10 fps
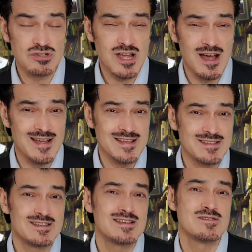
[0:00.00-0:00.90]

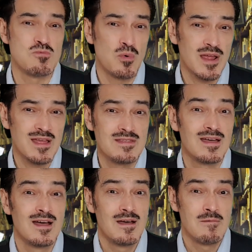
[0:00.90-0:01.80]
ties in with
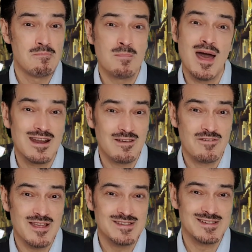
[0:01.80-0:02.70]

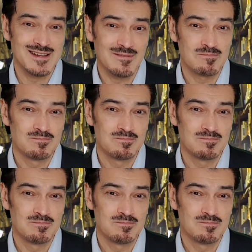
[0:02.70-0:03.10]
manifesting,